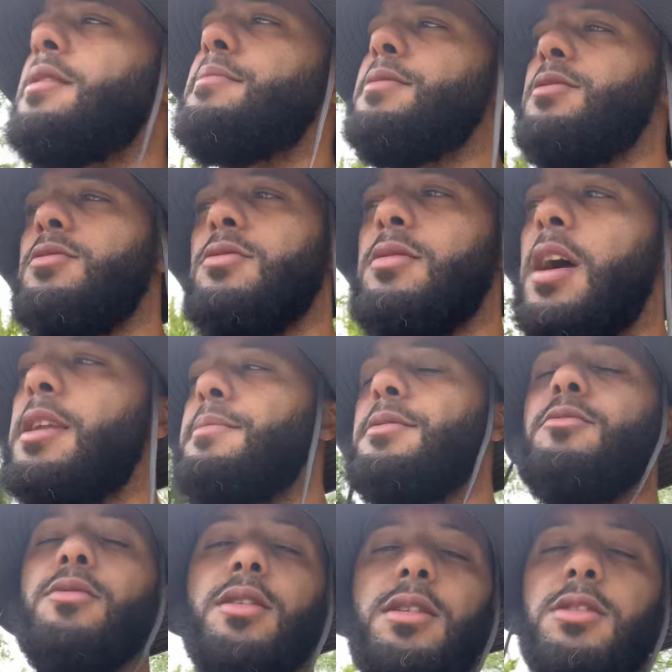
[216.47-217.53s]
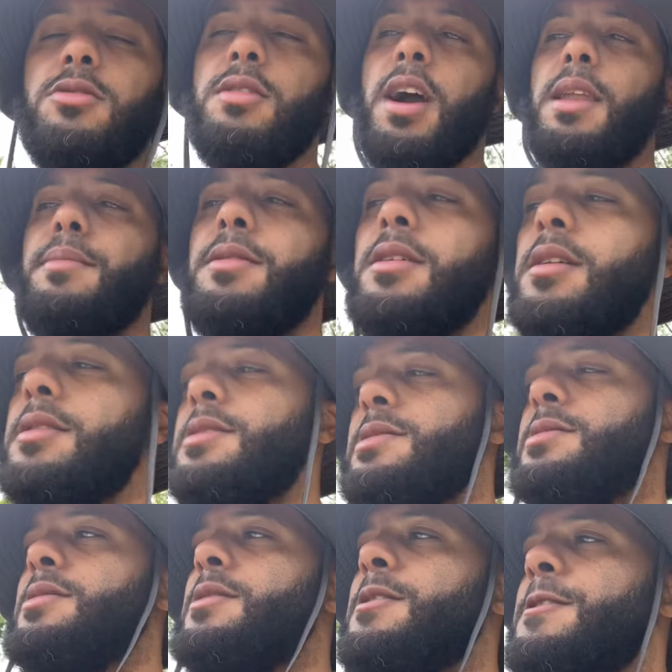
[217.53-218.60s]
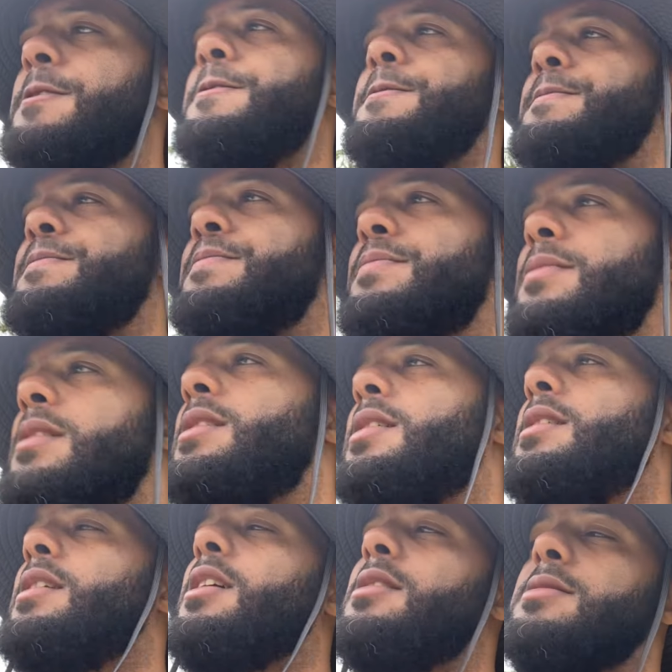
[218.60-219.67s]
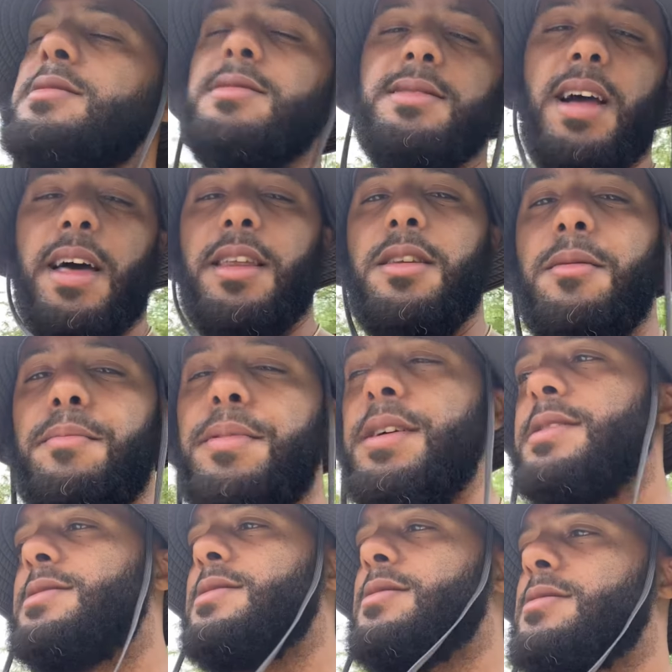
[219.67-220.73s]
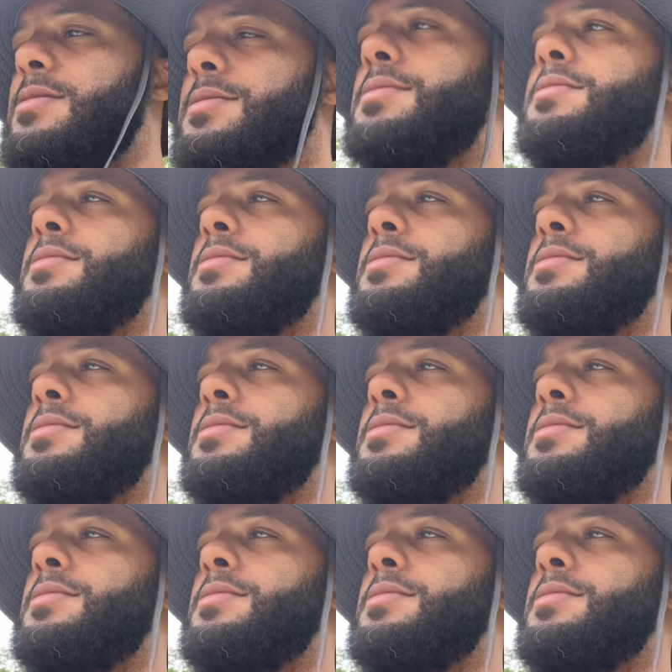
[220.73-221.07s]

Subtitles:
be real and you got to be honest. Kenny Ellis is not in the business